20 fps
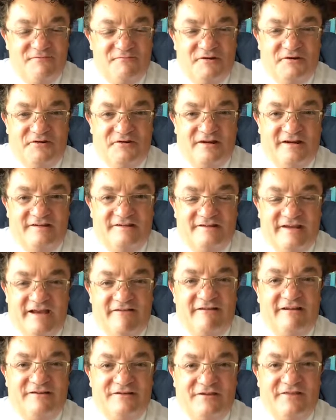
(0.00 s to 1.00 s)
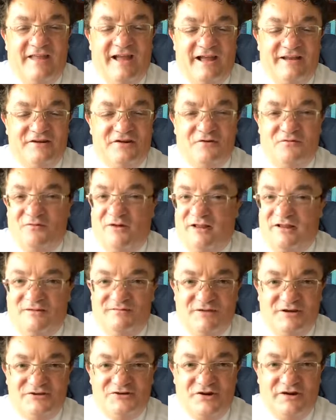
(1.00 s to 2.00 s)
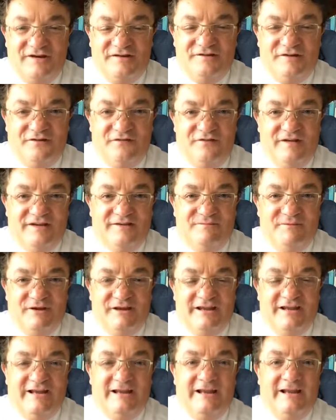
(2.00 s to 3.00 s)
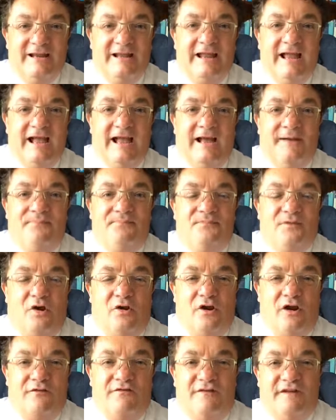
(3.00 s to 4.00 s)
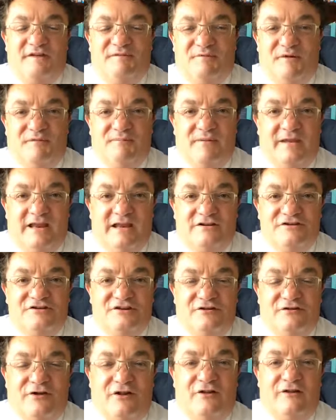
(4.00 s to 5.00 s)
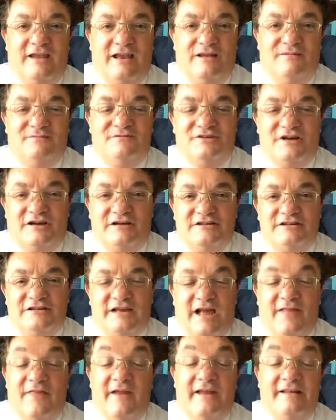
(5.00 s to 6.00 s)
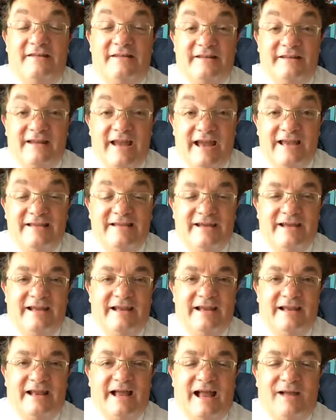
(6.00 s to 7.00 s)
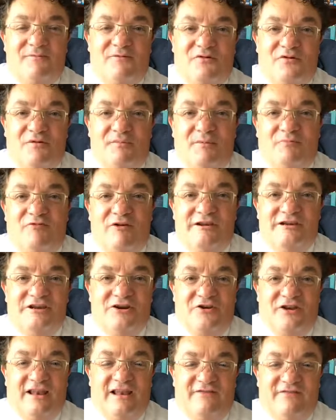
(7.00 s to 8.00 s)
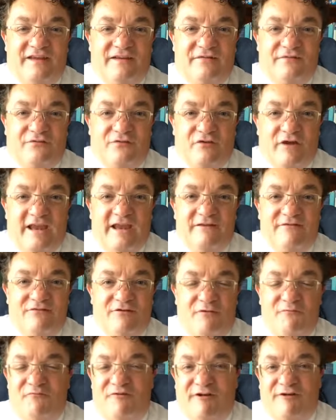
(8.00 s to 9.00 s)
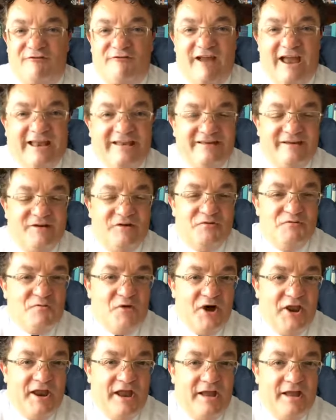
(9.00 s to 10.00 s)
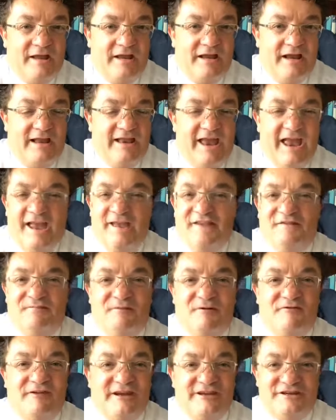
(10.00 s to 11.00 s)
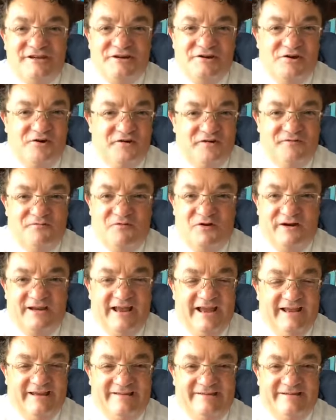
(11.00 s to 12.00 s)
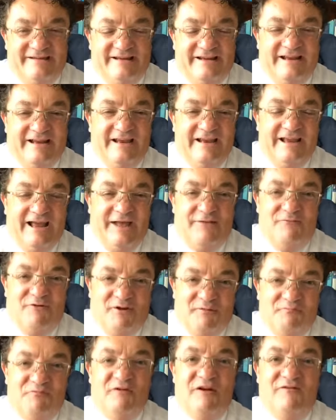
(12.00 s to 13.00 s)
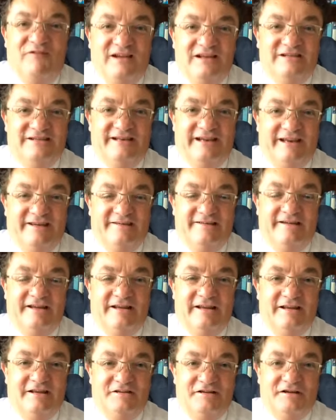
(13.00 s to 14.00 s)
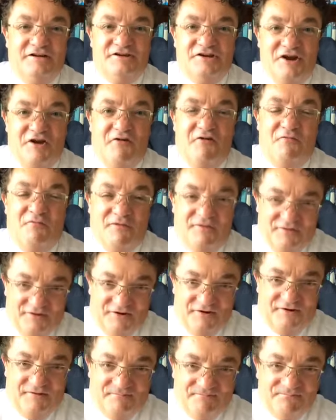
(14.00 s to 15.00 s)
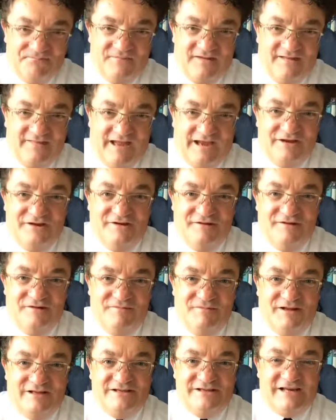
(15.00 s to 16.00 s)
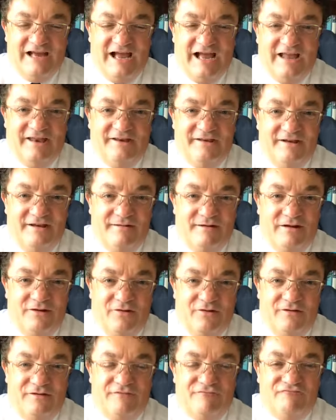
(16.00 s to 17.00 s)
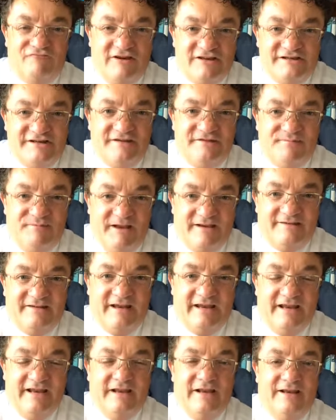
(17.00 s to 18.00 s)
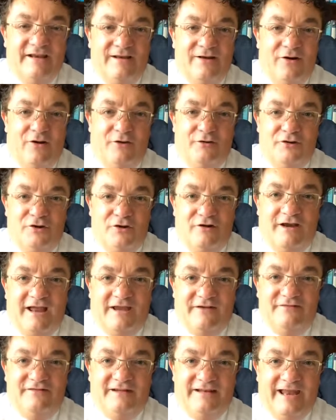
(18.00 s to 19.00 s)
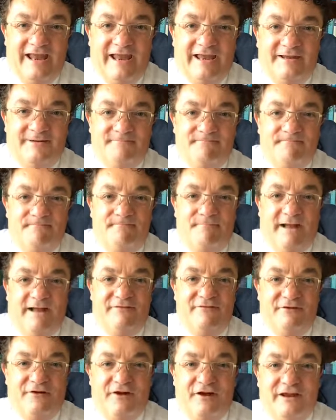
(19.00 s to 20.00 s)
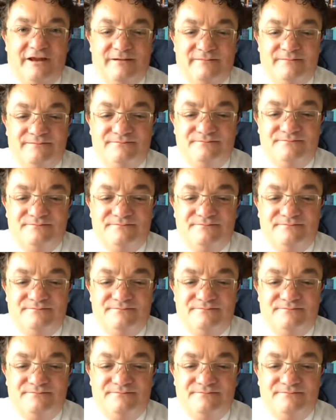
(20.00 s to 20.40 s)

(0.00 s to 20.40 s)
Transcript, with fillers: We're doing a series on that. You're welcome to join us on Facebook, um, on our Facebook page, Dundonald Elim Church. And then tonight, I'm going to be preaching on living free from regret. What a, an inspiration God's Word is, and what a privilege it is to share it with you. Thank you so much, and God's richest blessing on your life today. Bye for now.